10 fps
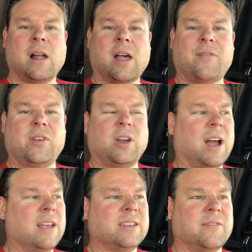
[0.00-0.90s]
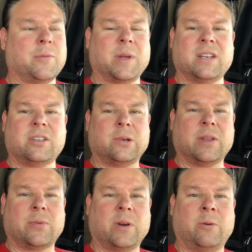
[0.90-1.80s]
Have you guys ever been to a
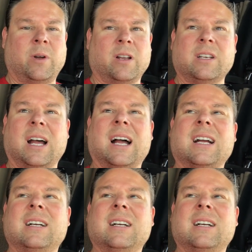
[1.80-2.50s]
three-wheel dock?